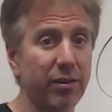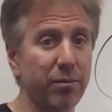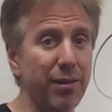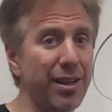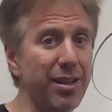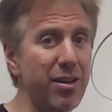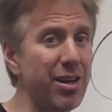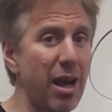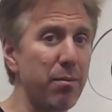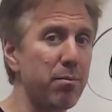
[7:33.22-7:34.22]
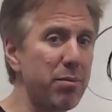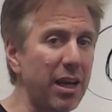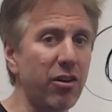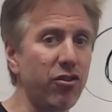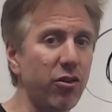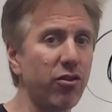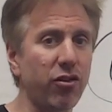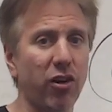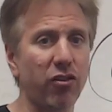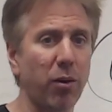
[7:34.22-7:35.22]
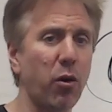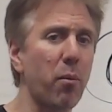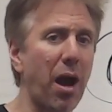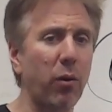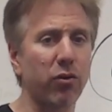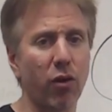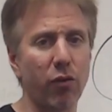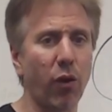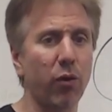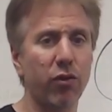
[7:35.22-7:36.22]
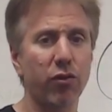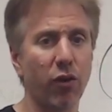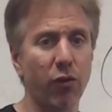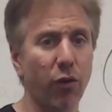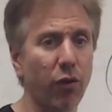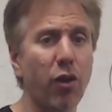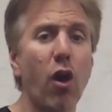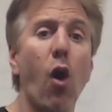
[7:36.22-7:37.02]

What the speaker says: meaning you can't pick and choose, start, stop, go backwards, go forwards, and so forth.